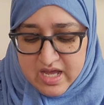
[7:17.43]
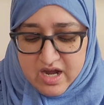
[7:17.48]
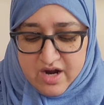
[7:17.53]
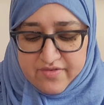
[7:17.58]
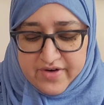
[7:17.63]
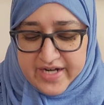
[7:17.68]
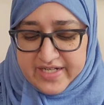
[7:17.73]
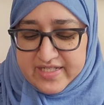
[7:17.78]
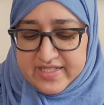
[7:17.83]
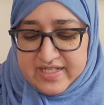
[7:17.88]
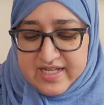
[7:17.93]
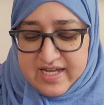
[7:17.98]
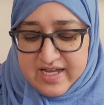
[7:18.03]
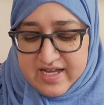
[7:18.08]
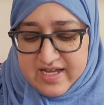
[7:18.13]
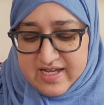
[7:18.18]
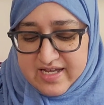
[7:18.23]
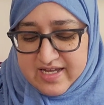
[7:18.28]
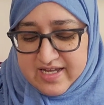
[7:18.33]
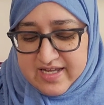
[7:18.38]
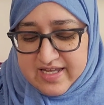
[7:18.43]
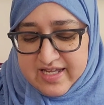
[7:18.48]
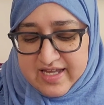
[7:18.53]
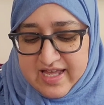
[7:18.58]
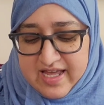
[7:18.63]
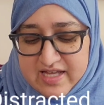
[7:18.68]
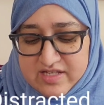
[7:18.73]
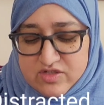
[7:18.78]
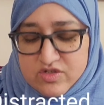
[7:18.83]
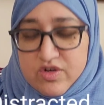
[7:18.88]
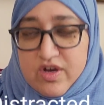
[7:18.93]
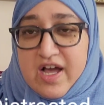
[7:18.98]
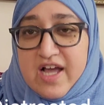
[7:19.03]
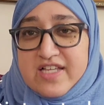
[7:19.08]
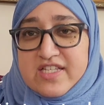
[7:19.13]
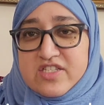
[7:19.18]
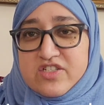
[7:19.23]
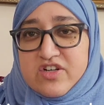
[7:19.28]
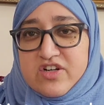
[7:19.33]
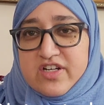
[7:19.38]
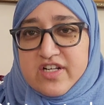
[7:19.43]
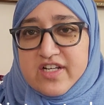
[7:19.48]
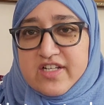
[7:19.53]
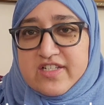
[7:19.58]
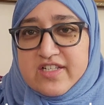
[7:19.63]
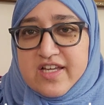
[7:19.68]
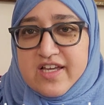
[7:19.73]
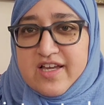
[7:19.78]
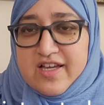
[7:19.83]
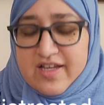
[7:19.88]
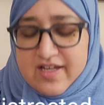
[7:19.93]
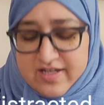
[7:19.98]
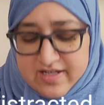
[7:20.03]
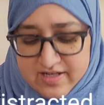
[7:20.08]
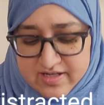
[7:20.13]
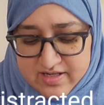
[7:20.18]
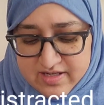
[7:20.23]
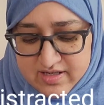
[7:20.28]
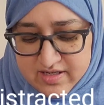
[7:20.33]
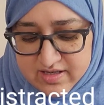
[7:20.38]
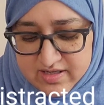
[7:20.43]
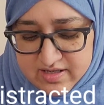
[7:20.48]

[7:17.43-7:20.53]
All right. Uh, yeah, so I started, uh,